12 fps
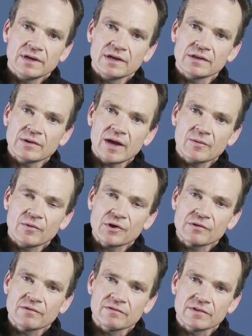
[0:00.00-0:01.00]
is how much
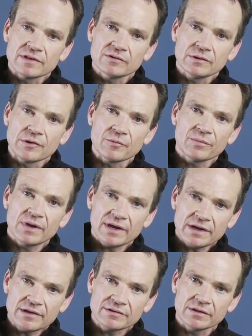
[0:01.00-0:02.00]
of this knowledge
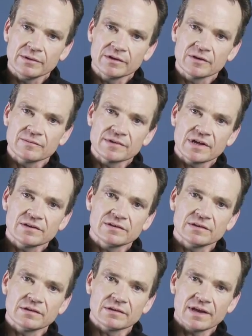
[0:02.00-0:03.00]
applies to low-income
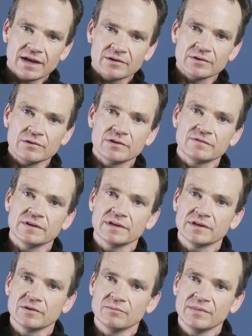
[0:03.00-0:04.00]
settings and how useful
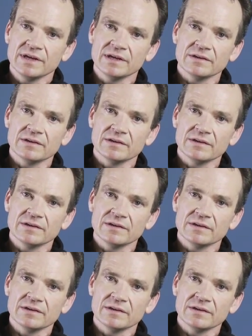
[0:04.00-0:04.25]
it can be,